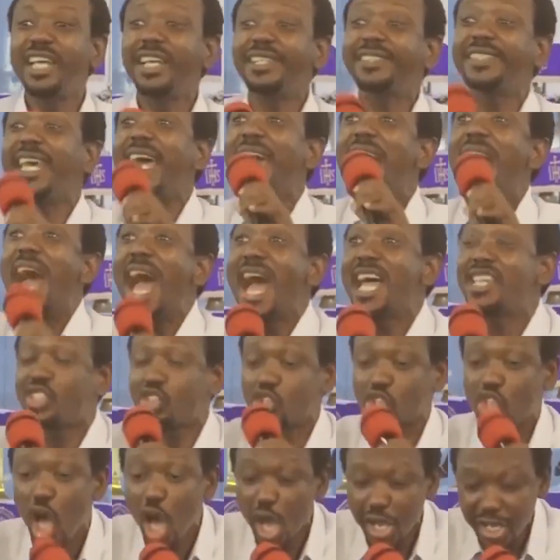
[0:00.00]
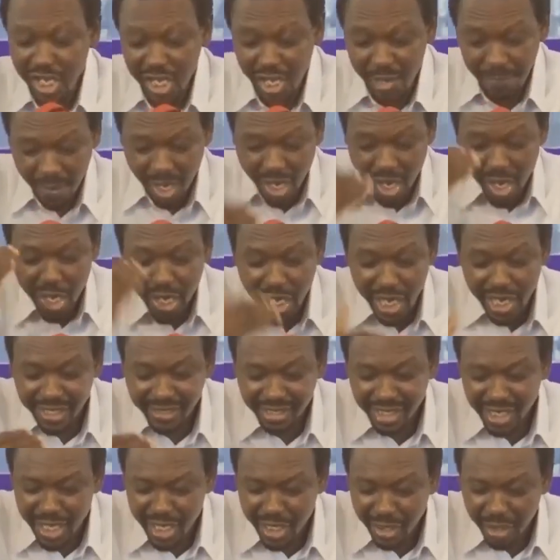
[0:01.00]
the day I saw him
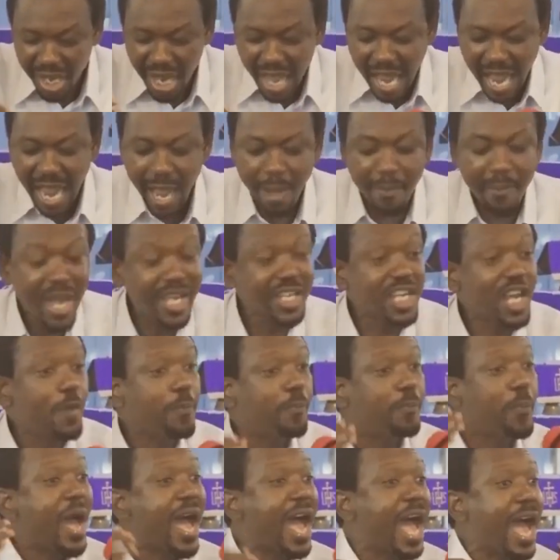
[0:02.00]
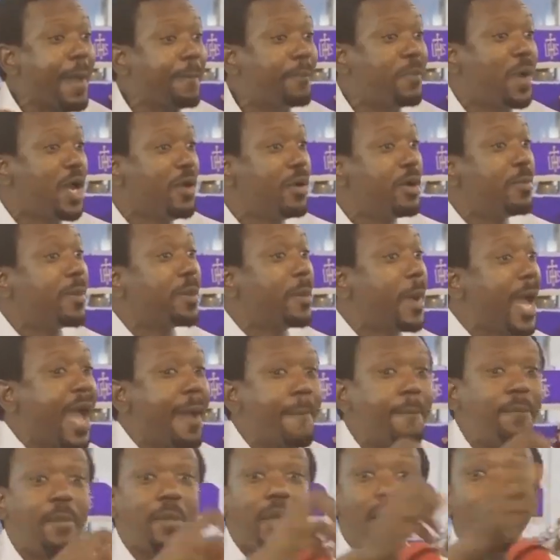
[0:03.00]
eating how
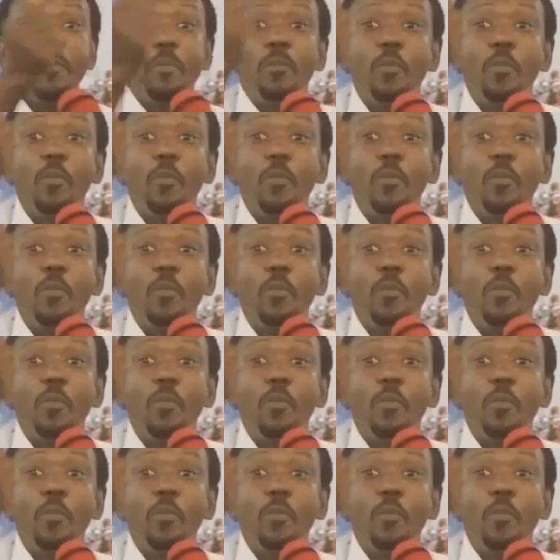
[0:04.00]
many